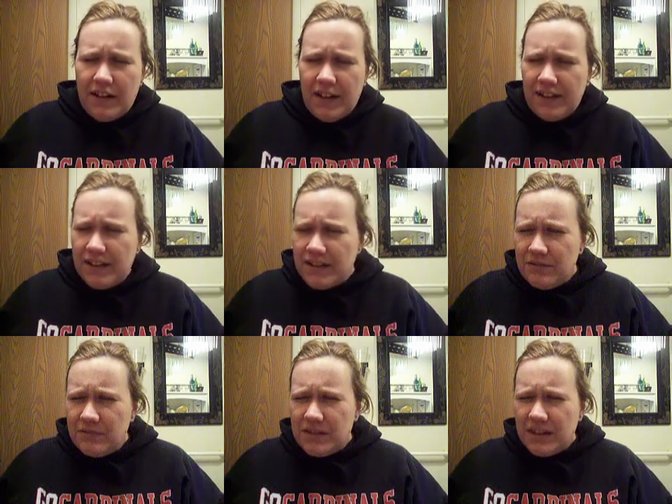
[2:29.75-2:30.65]
I guess it
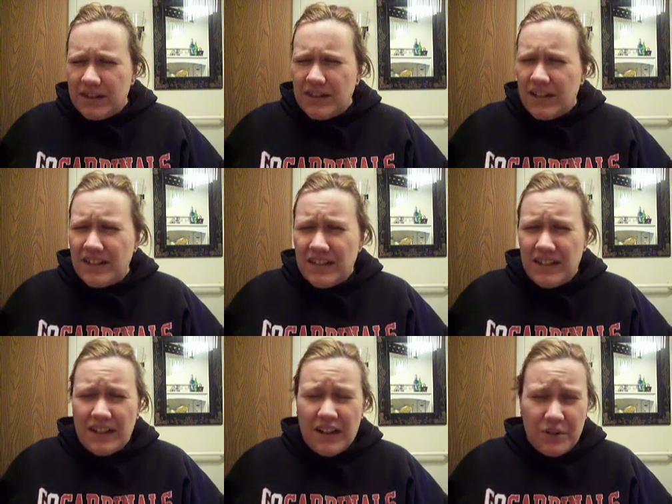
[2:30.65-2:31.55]
was like the
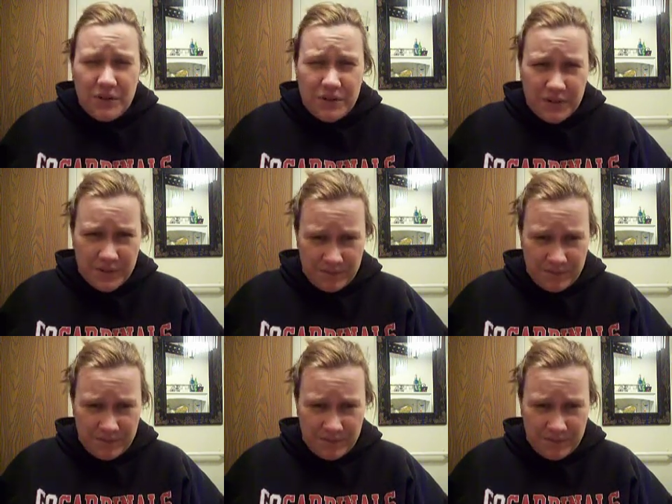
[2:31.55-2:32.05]
1900s